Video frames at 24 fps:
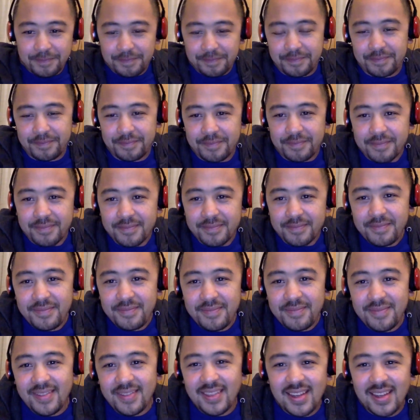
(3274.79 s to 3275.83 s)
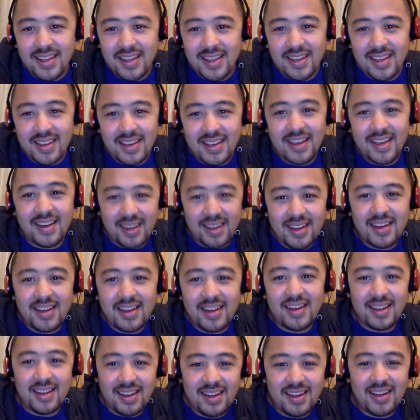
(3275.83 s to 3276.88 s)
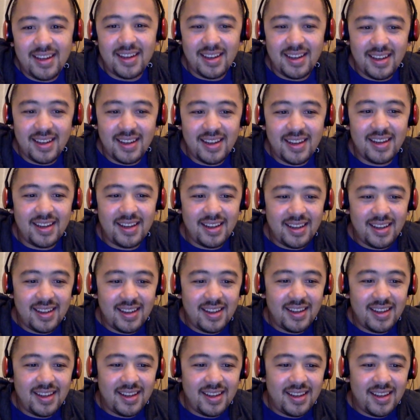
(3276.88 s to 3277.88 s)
No words are spoken by the person on screen.